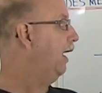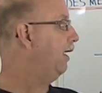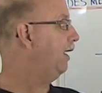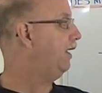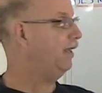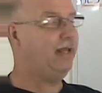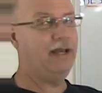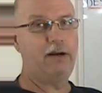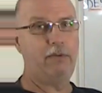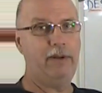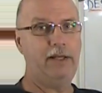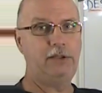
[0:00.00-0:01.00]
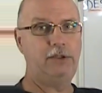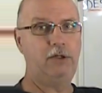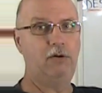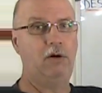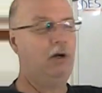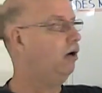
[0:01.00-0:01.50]
and I can get a
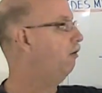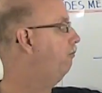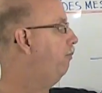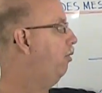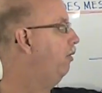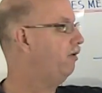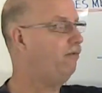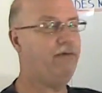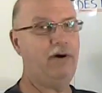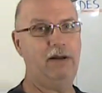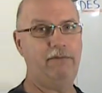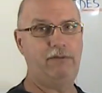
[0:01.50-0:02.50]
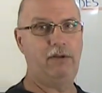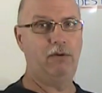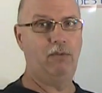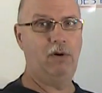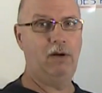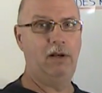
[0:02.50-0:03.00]
ratio of zero point five to
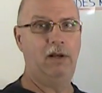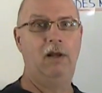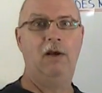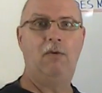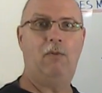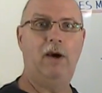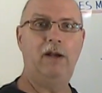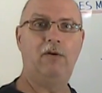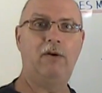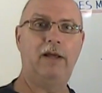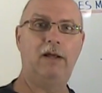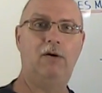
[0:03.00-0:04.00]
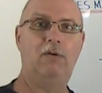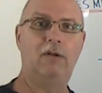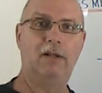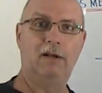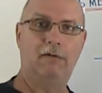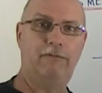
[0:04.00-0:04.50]
one, why don't I go
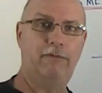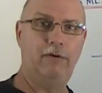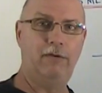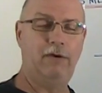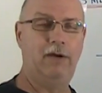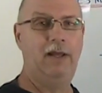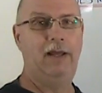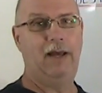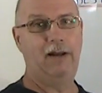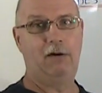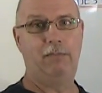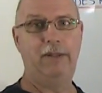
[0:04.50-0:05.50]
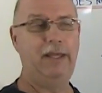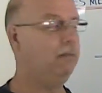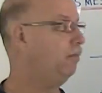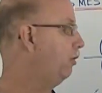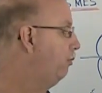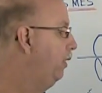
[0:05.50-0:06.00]
a little further and I'll be
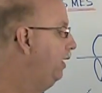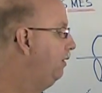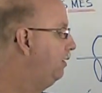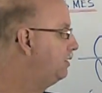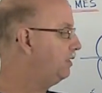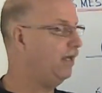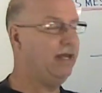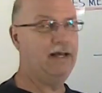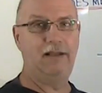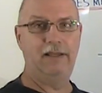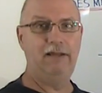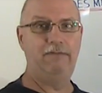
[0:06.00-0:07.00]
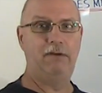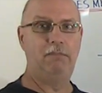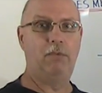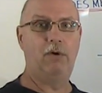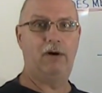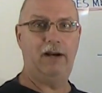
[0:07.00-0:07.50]
able to read the scale even
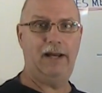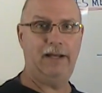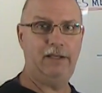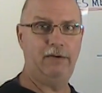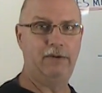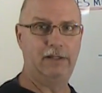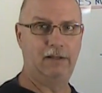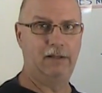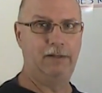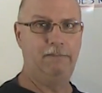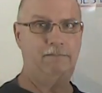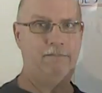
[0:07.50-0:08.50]
more accurately.